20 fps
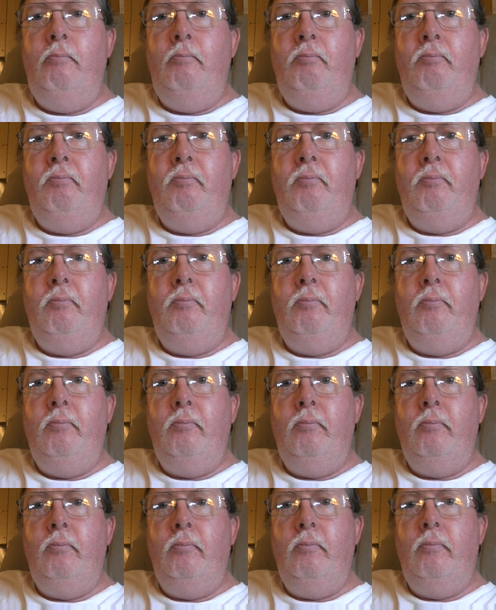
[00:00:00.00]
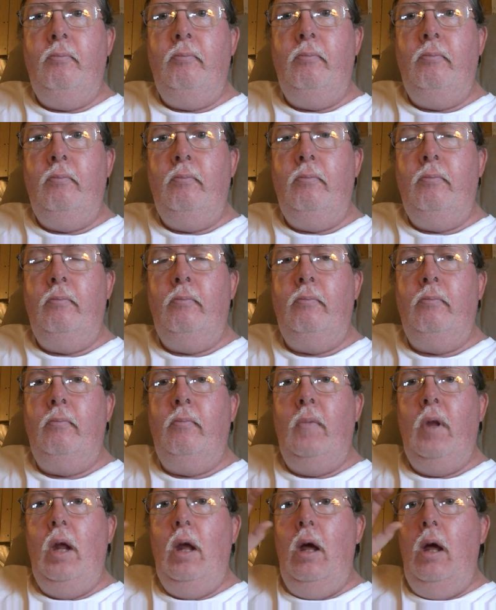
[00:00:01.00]

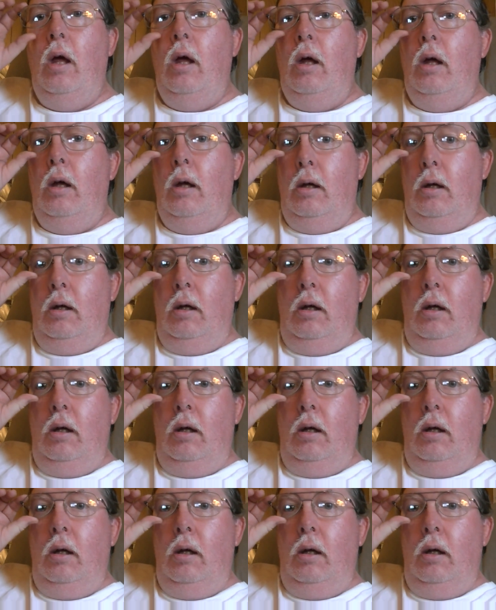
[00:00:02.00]
Nothing is said.